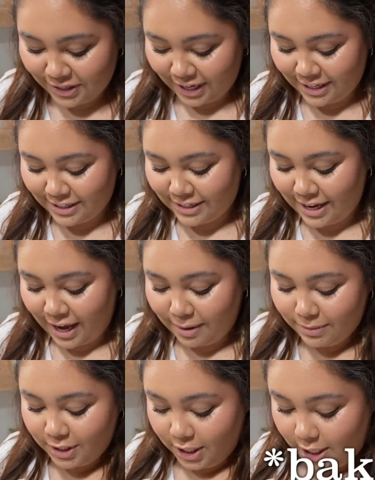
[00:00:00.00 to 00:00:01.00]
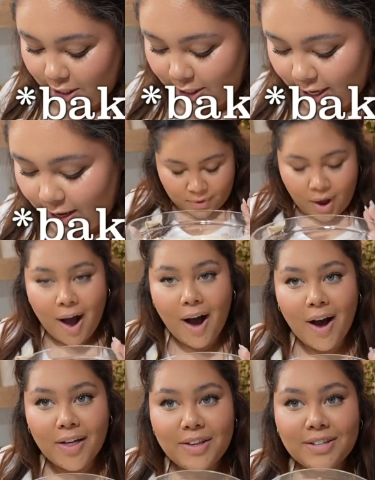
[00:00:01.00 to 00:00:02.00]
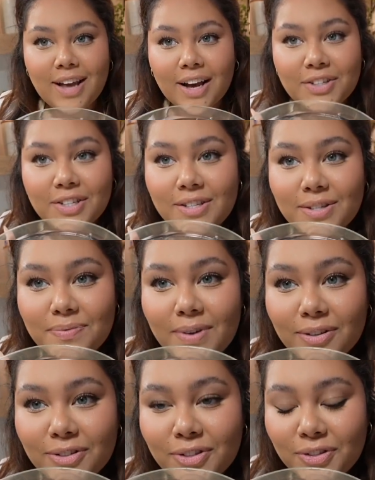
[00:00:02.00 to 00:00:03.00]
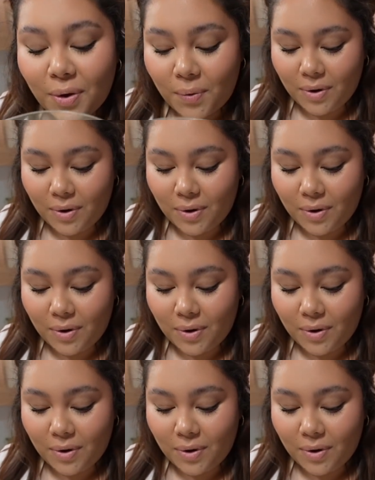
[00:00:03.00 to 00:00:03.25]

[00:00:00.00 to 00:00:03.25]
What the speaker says: It is time to cook it. This actually smells so